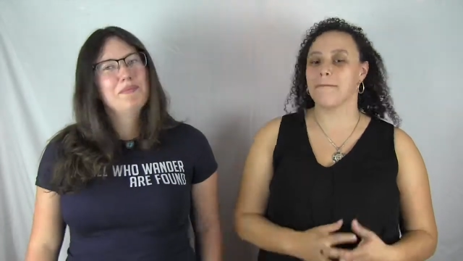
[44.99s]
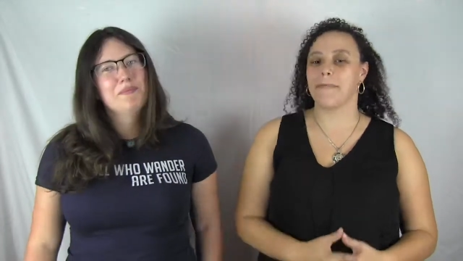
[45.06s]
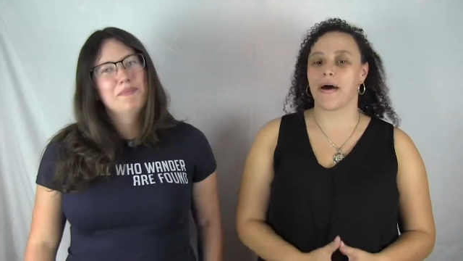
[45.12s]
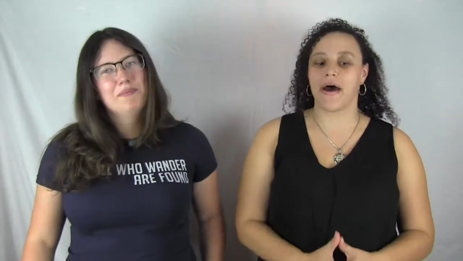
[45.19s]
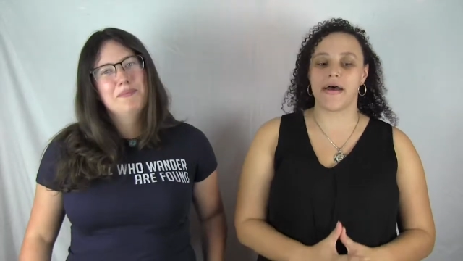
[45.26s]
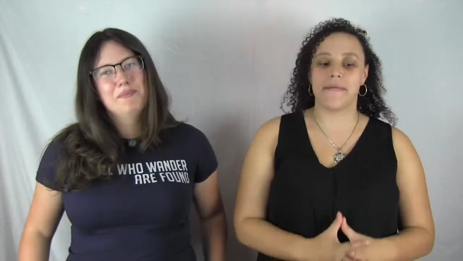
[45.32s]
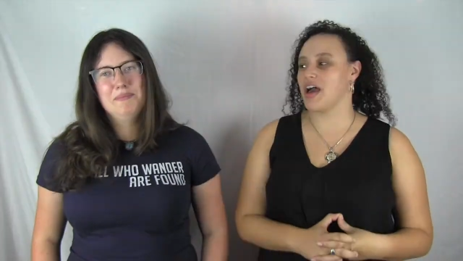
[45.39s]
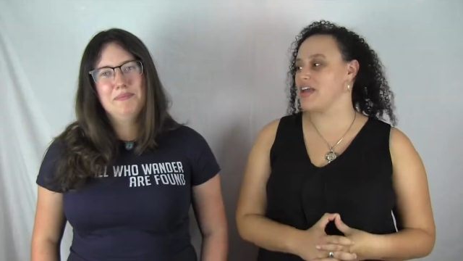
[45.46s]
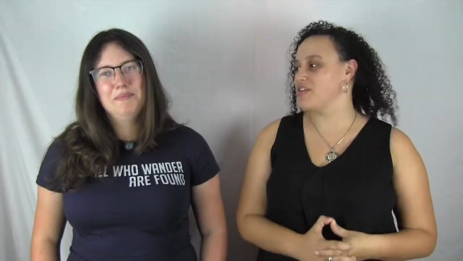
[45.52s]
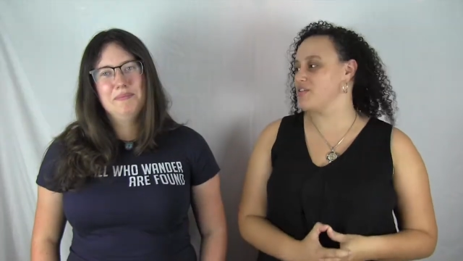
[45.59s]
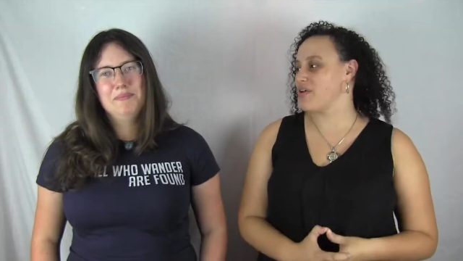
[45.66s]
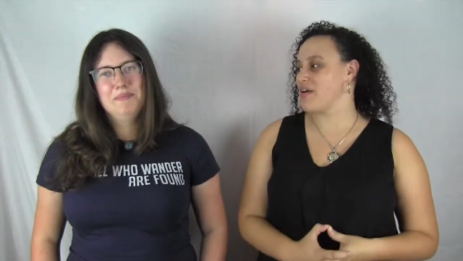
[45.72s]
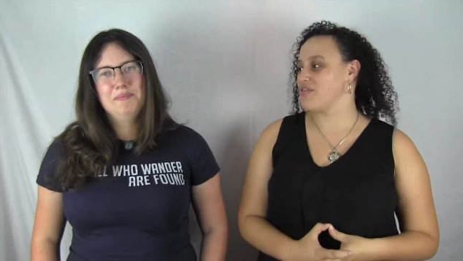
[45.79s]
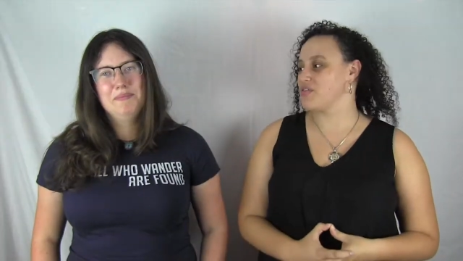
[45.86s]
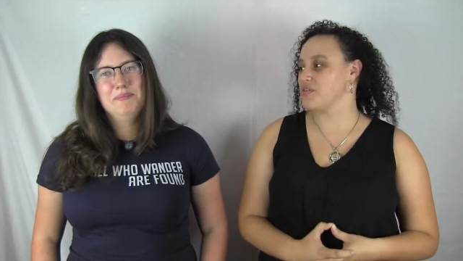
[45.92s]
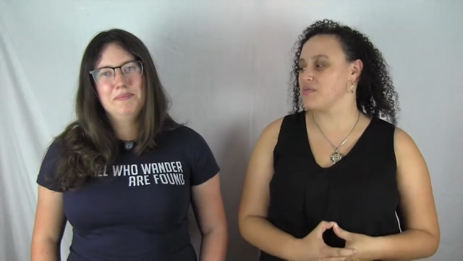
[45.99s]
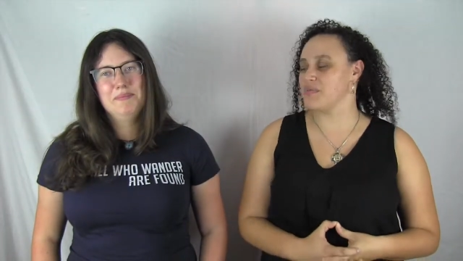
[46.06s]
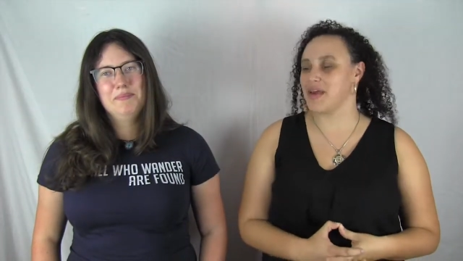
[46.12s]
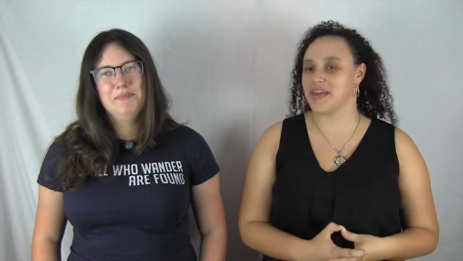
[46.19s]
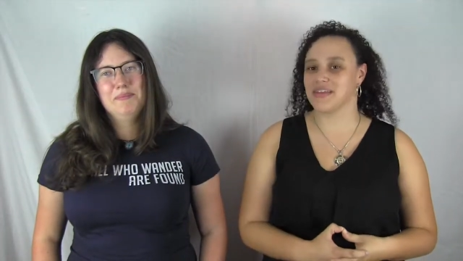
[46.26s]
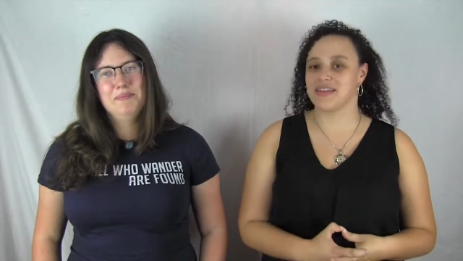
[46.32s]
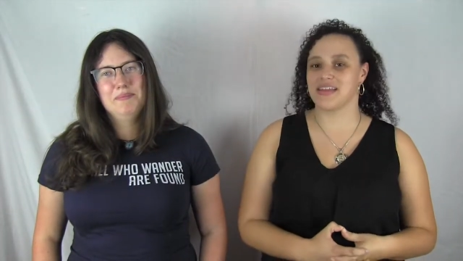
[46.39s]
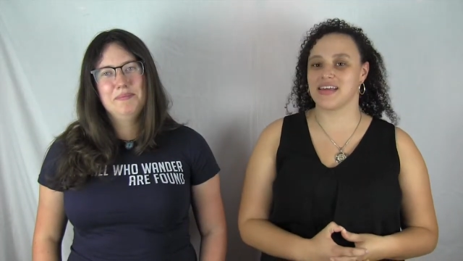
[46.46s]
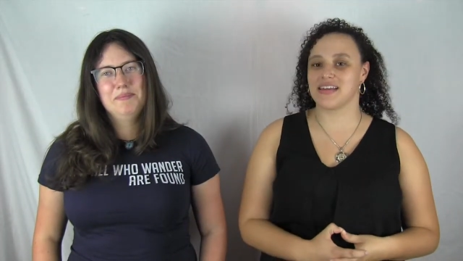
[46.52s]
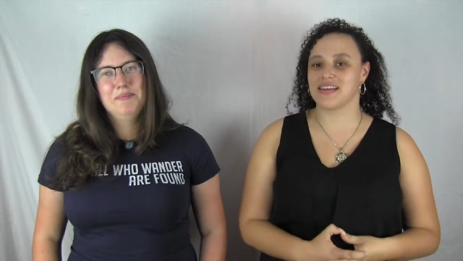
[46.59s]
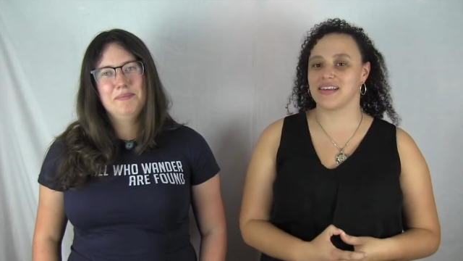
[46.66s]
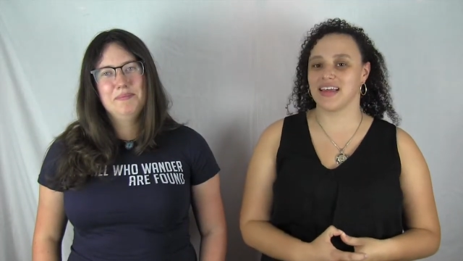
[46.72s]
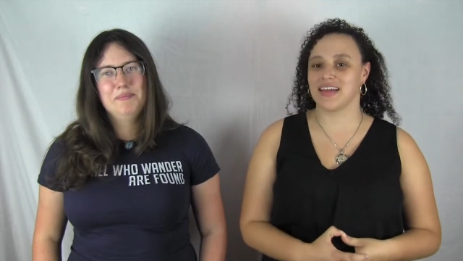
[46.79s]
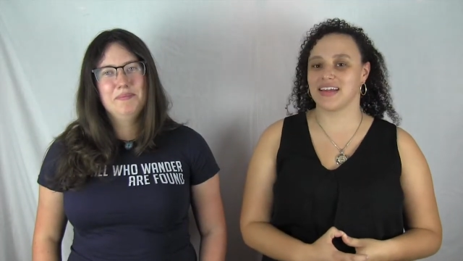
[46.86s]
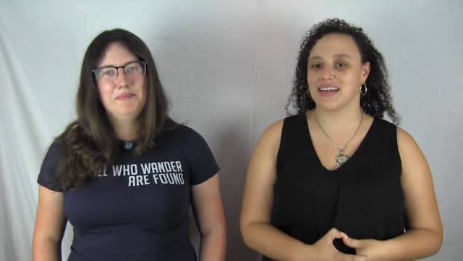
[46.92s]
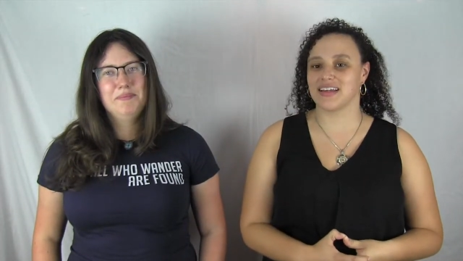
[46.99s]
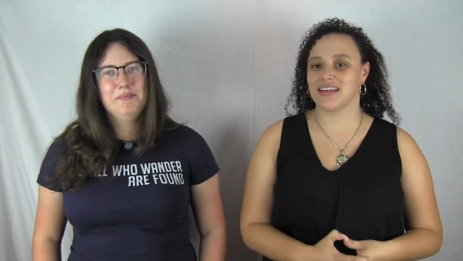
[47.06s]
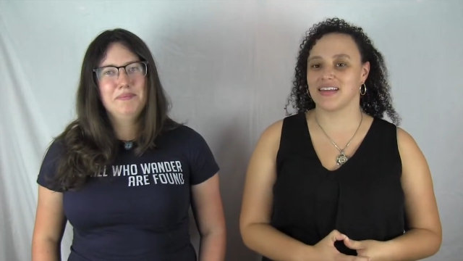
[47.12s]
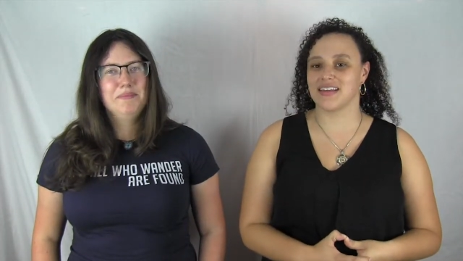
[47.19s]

Speaker 1: but I do have to admit that, like,